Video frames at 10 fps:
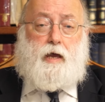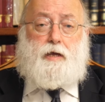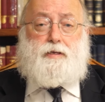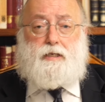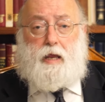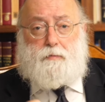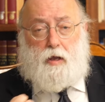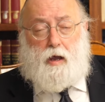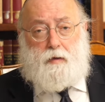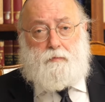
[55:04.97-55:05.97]
At the same
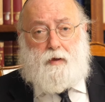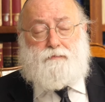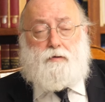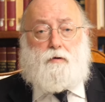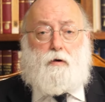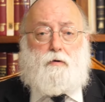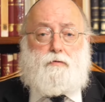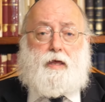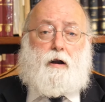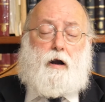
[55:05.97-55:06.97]
time, we have to know
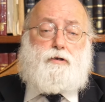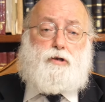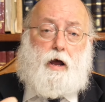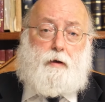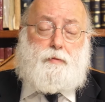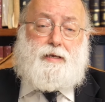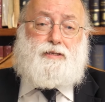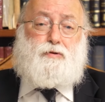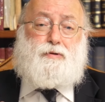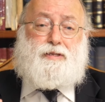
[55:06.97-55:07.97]
that our job
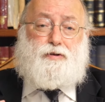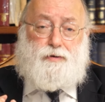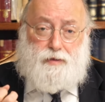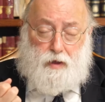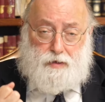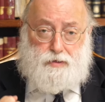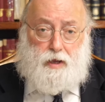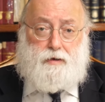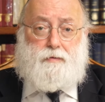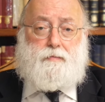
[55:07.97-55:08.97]
is to internalize
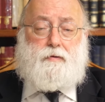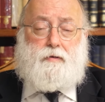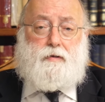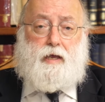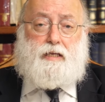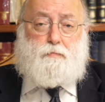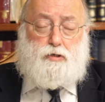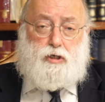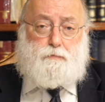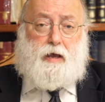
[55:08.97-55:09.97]
Torah as
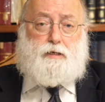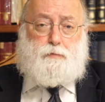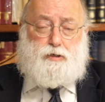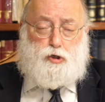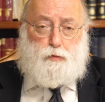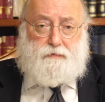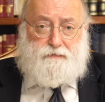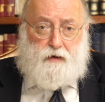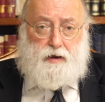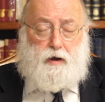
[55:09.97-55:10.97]
much as possible. It should
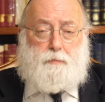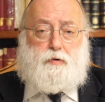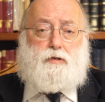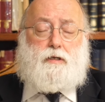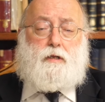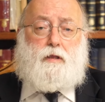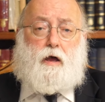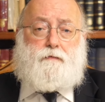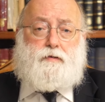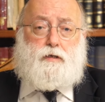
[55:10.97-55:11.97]
refine our personal
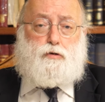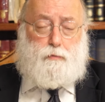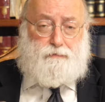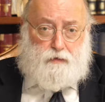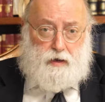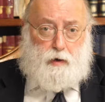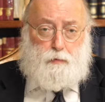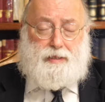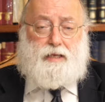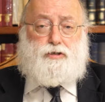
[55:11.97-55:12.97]
lives, it should refine our
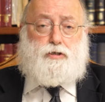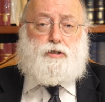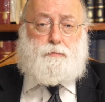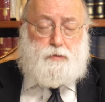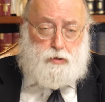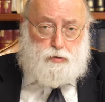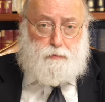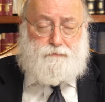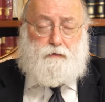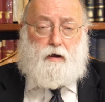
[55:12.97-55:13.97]
relationships, it should
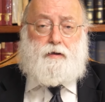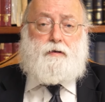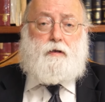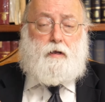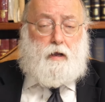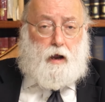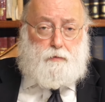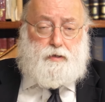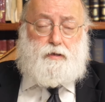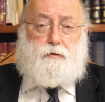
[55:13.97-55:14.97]
refine
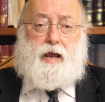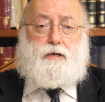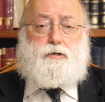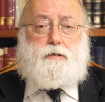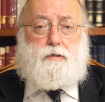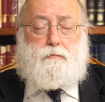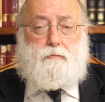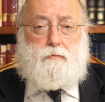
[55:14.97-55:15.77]
our interactions.